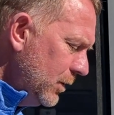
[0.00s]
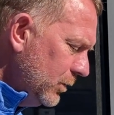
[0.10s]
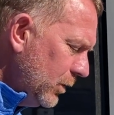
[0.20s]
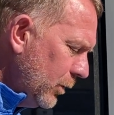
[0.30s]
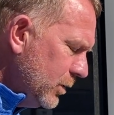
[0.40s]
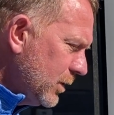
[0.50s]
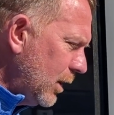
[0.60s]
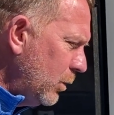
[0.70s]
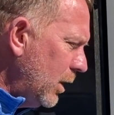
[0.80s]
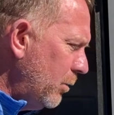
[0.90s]
So we just kind of
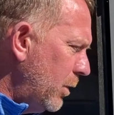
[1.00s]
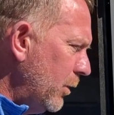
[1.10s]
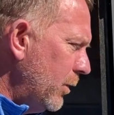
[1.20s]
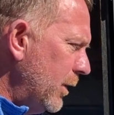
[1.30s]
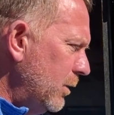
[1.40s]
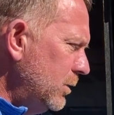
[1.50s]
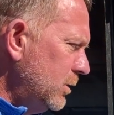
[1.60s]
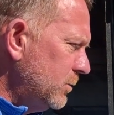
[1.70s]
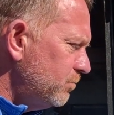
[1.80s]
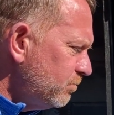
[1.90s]
went off both of
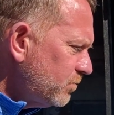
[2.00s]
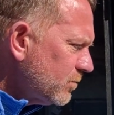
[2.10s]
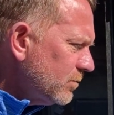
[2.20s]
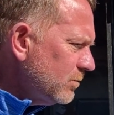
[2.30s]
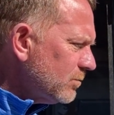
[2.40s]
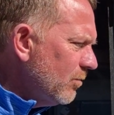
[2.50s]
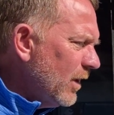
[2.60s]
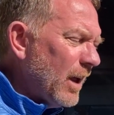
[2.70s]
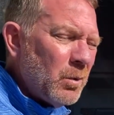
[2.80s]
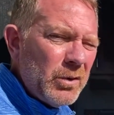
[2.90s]
those,
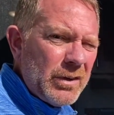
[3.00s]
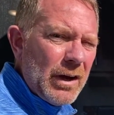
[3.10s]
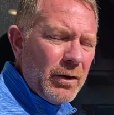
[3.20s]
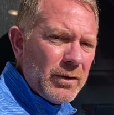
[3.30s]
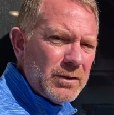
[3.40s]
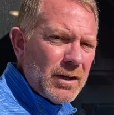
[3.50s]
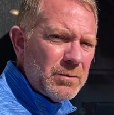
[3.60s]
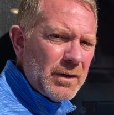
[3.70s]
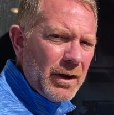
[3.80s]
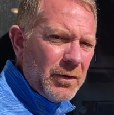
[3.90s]
and we'll see how all those comes together.